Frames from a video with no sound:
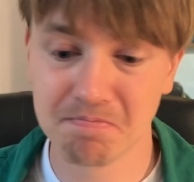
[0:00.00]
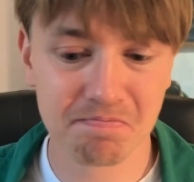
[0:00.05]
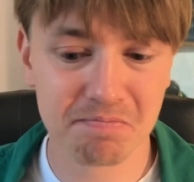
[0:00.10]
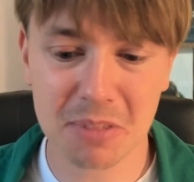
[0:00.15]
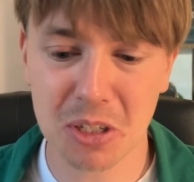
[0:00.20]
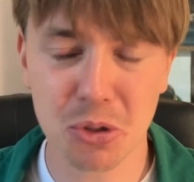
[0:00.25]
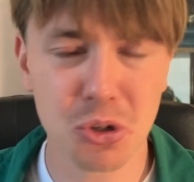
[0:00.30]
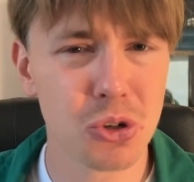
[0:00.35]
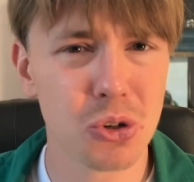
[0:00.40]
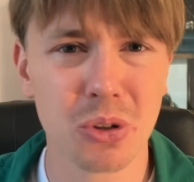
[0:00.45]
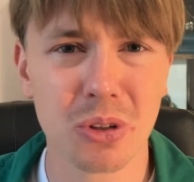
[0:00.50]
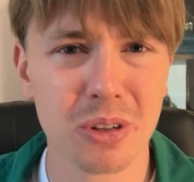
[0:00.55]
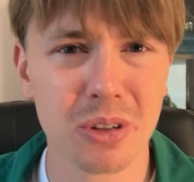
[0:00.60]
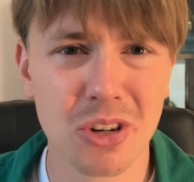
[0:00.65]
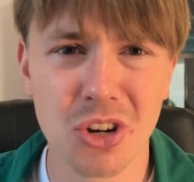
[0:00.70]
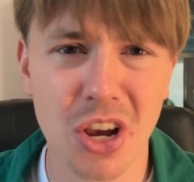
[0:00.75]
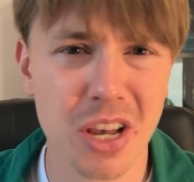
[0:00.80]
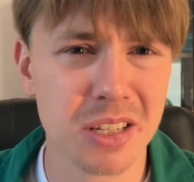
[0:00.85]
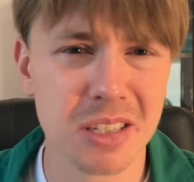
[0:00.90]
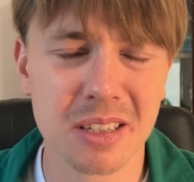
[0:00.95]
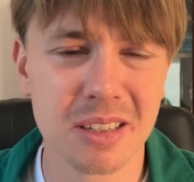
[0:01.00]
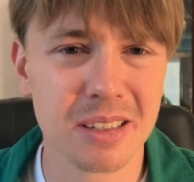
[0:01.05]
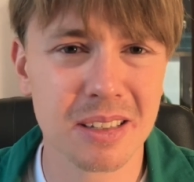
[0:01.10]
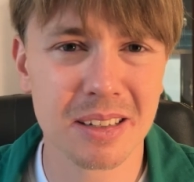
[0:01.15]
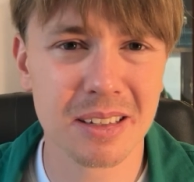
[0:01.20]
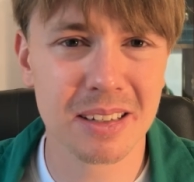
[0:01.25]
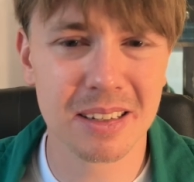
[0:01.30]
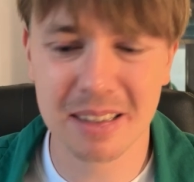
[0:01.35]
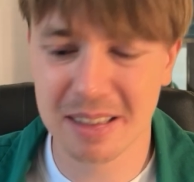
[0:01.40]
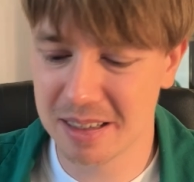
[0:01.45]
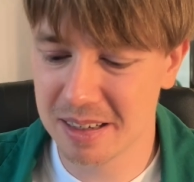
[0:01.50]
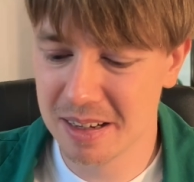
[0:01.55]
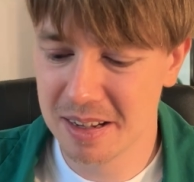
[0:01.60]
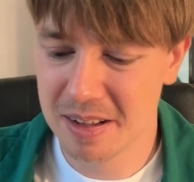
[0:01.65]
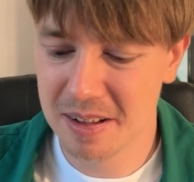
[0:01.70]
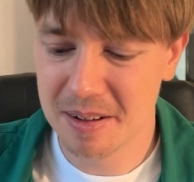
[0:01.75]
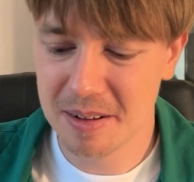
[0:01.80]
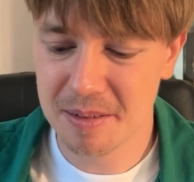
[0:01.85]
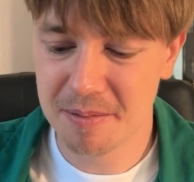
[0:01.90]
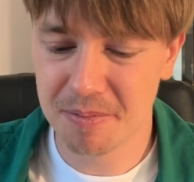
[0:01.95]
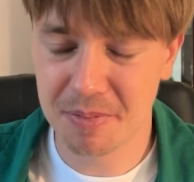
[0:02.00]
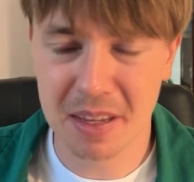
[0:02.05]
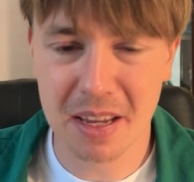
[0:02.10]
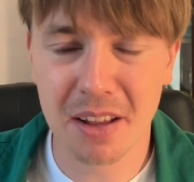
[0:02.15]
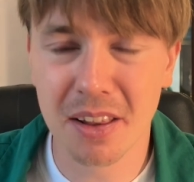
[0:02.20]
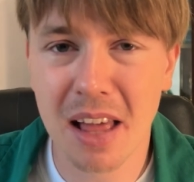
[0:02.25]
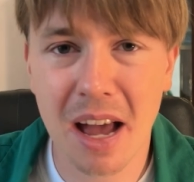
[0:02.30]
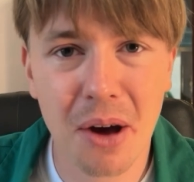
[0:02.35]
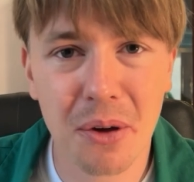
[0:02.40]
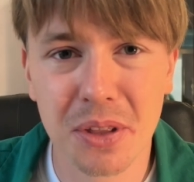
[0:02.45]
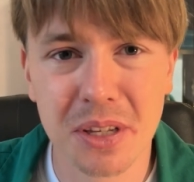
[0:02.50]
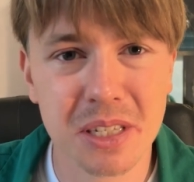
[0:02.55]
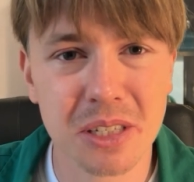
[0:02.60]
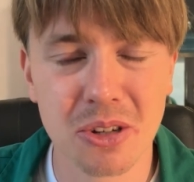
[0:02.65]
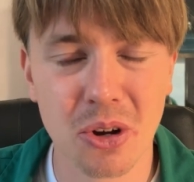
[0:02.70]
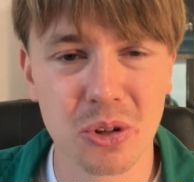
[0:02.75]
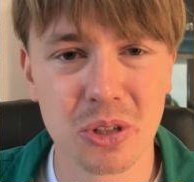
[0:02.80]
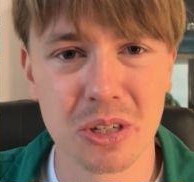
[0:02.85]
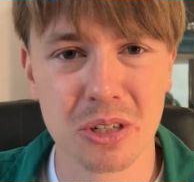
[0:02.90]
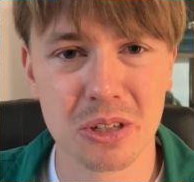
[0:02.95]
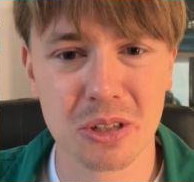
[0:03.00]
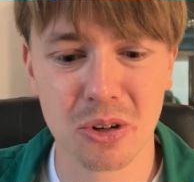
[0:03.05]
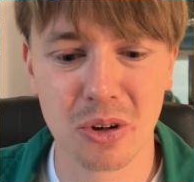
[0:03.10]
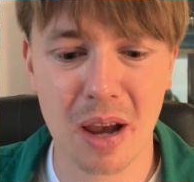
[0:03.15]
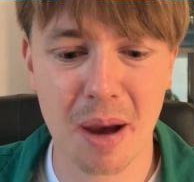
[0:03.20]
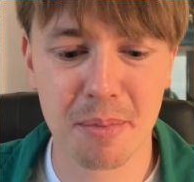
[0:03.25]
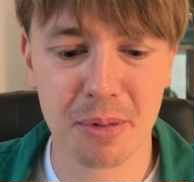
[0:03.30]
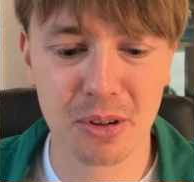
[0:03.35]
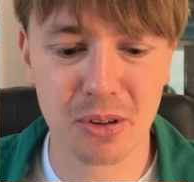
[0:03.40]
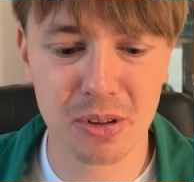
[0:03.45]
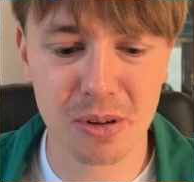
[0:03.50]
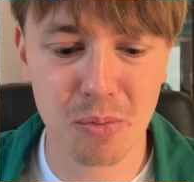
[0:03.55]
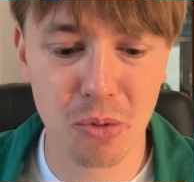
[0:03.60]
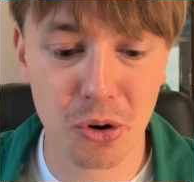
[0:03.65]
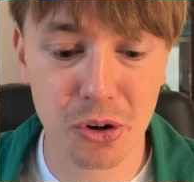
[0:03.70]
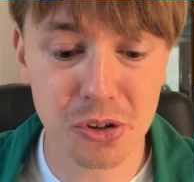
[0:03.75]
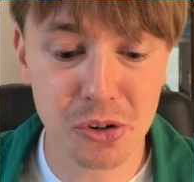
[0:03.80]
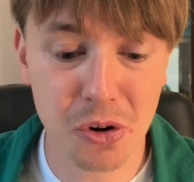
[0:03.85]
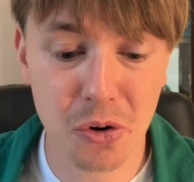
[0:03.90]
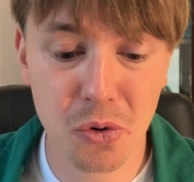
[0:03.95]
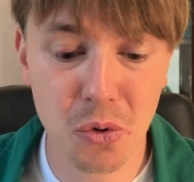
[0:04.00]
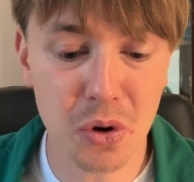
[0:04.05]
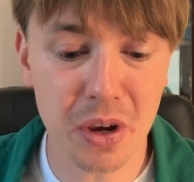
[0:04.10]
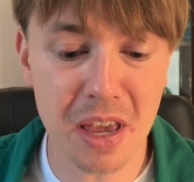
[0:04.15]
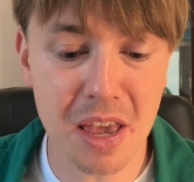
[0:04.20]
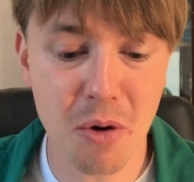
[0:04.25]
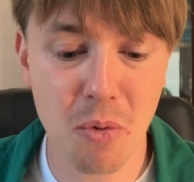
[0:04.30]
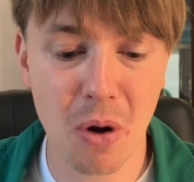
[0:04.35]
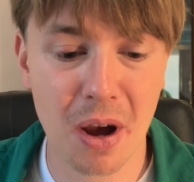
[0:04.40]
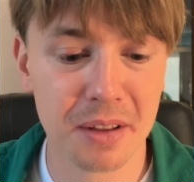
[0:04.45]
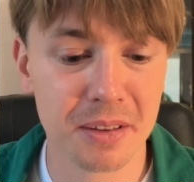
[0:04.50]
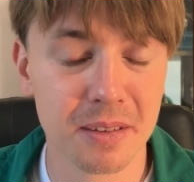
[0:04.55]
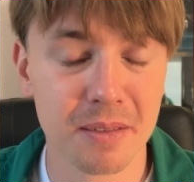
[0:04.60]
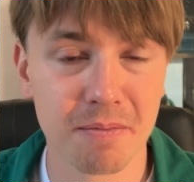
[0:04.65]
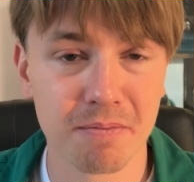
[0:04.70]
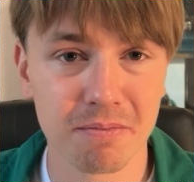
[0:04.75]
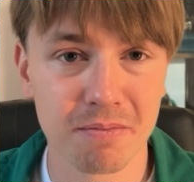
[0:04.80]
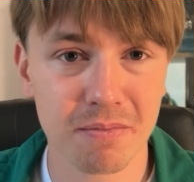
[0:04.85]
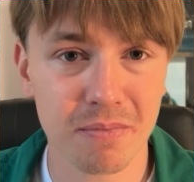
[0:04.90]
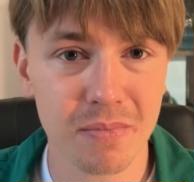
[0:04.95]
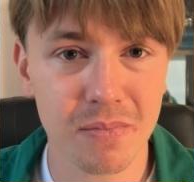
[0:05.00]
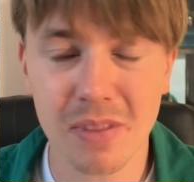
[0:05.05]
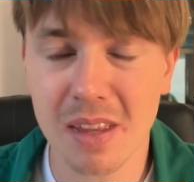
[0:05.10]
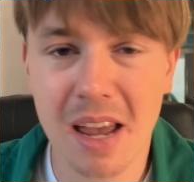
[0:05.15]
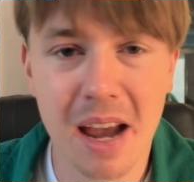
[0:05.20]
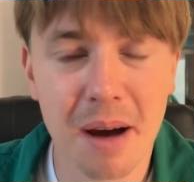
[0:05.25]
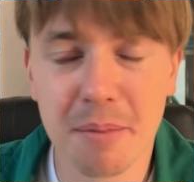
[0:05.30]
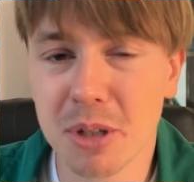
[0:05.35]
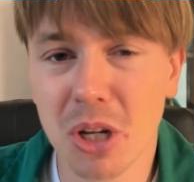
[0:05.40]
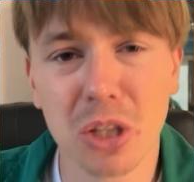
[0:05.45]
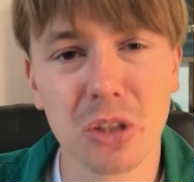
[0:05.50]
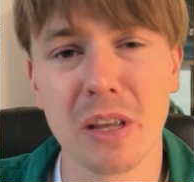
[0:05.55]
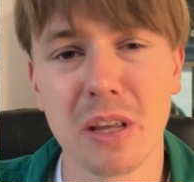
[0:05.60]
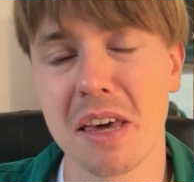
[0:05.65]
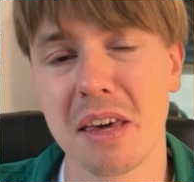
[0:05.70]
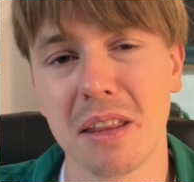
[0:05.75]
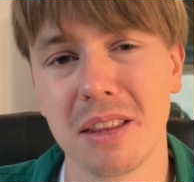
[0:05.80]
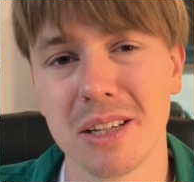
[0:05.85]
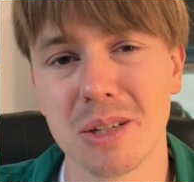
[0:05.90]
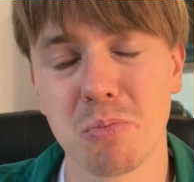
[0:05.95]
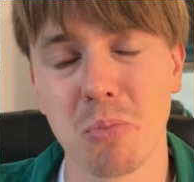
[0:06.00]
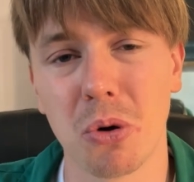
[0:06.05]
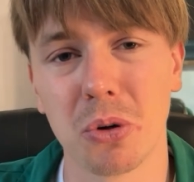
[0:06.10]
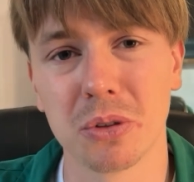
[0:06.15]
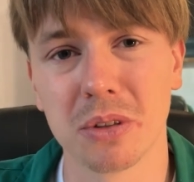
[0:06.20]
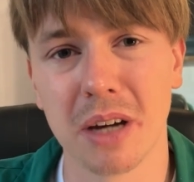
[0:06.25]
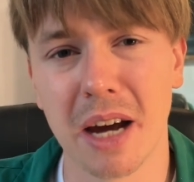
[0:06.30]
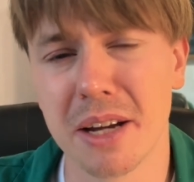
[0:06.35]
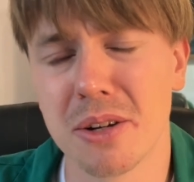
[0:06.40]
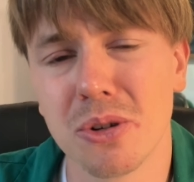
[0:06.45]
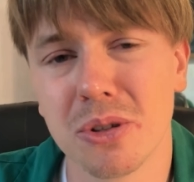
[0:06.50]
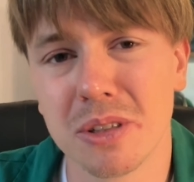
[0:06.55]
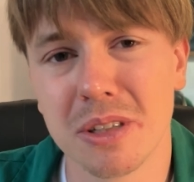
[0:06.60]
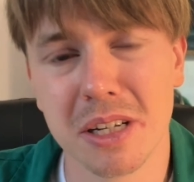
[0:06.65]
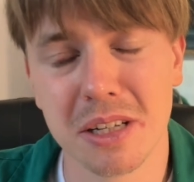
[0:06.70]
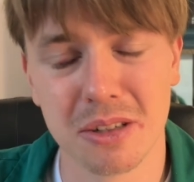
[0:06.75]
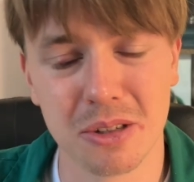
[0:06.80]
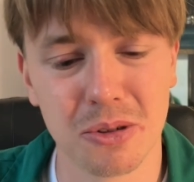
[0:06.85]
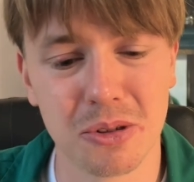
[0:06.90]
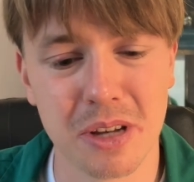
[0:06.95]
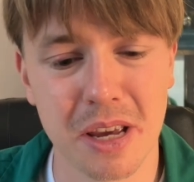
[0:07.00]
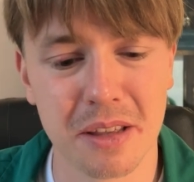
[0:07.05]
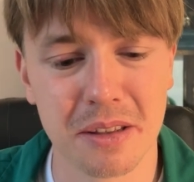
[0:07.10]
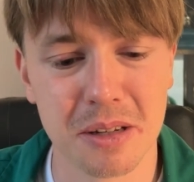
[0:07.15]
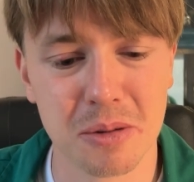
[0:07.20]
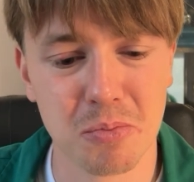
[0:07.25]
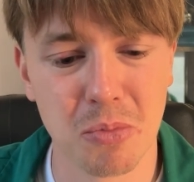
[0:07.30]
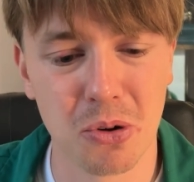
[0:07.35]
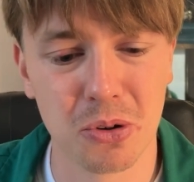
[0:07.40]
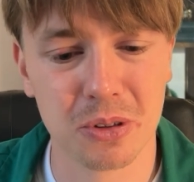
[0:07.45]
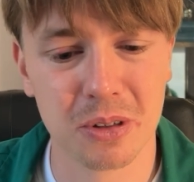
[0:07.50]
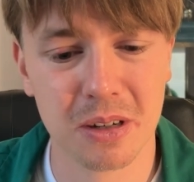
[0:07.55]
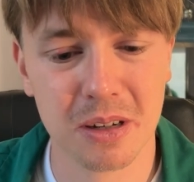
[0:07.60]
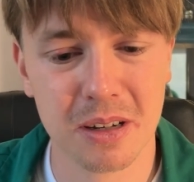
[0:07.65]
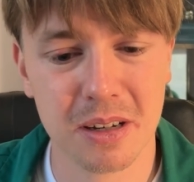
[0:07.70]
You shouldn't just allow this nonsense to happen on the board. Rook e1. I'm not taking this pawn. I don't need to take this pawn.